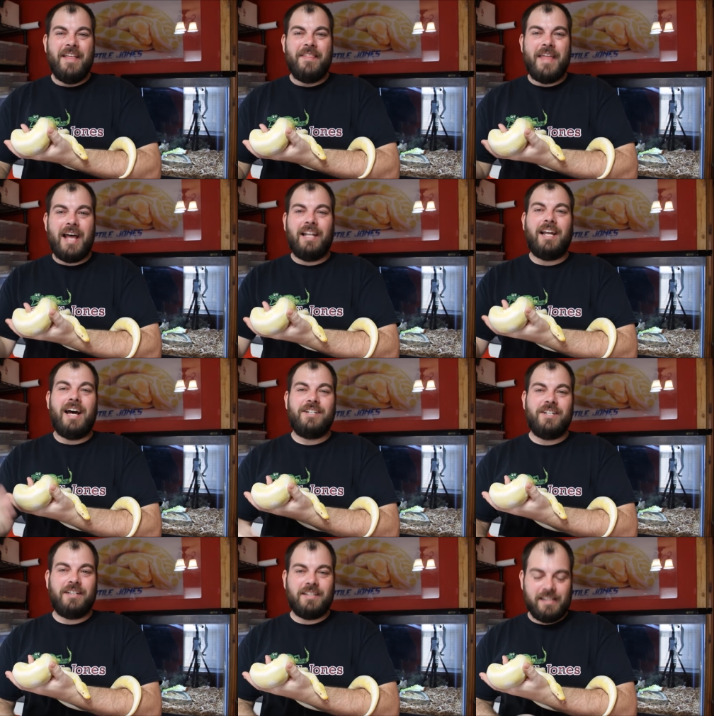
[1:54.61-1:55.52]
that
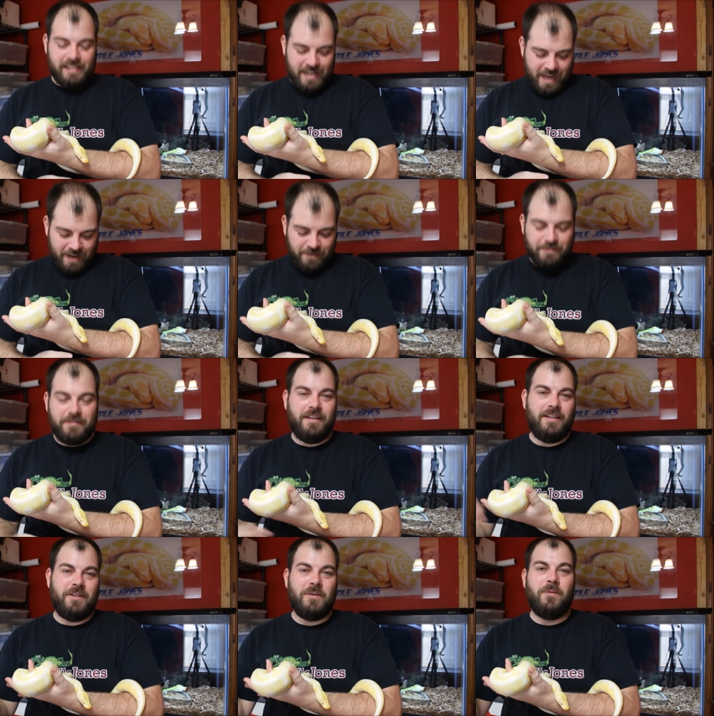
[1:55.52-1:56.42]
logic does not
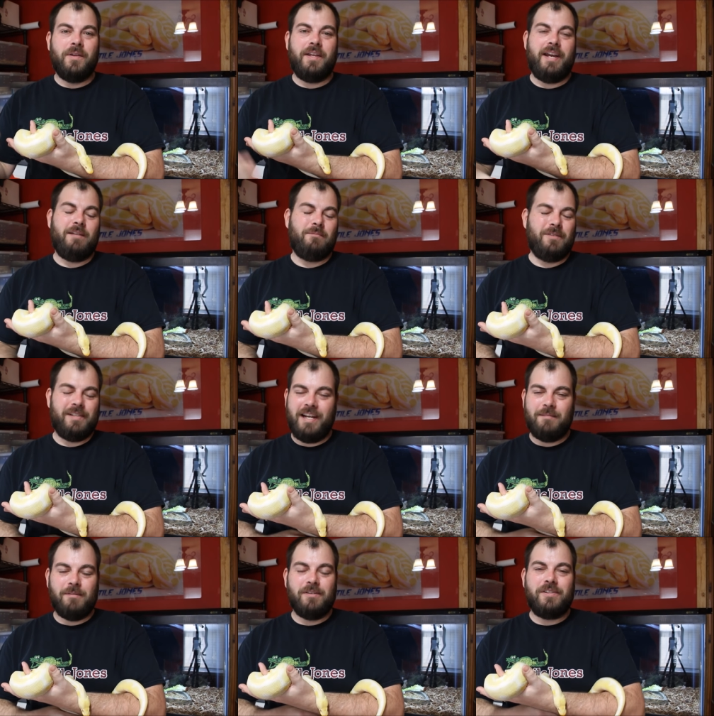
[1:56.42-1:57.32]
fit with animals.
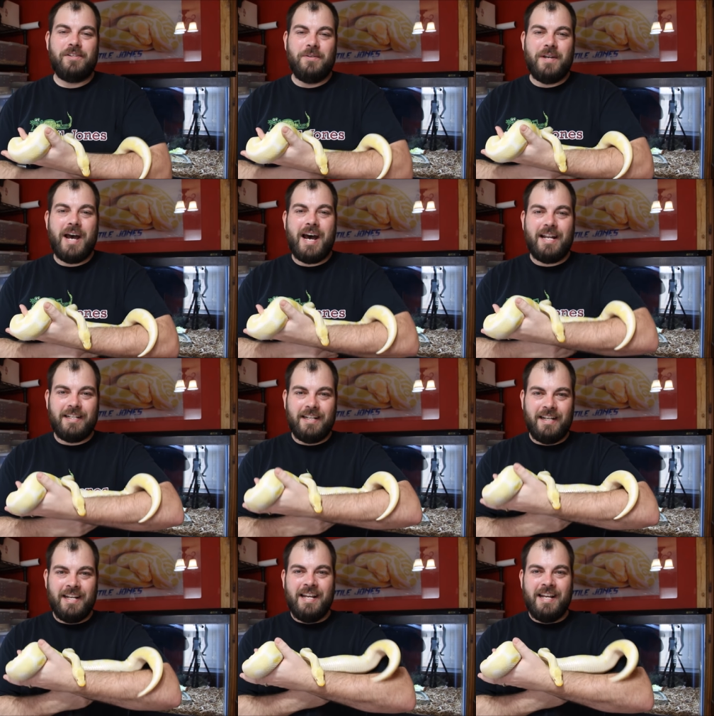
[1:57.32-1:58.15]
Animals do not